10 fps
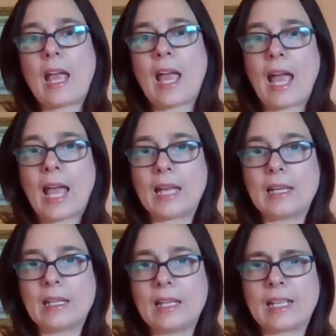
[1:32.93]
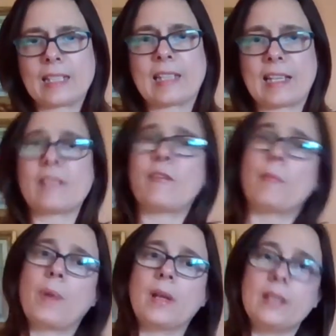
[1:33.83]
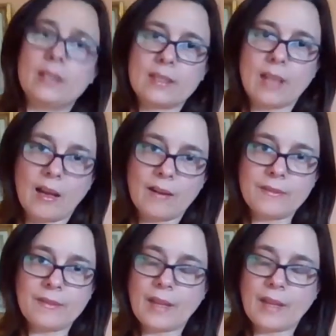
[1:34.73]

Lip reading: had an excessive abundance of,